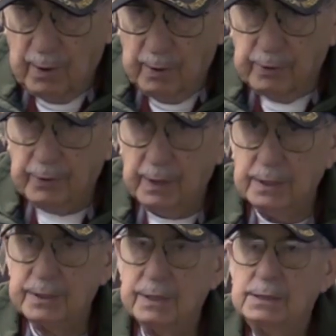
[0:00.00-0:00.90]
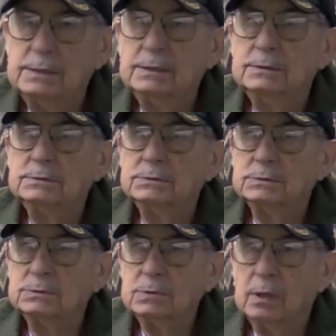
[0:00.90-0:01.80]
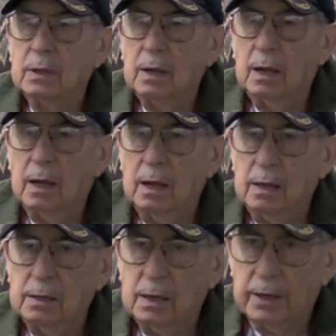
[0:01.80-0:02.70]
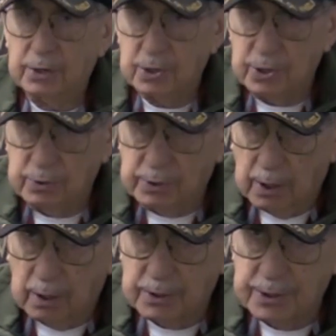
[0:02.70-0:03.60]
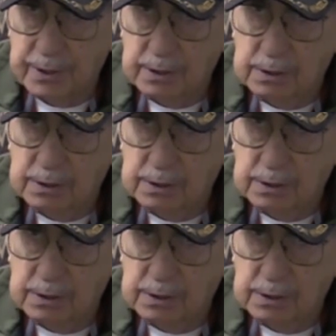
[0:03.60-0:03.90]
other things, I like to shoot darts.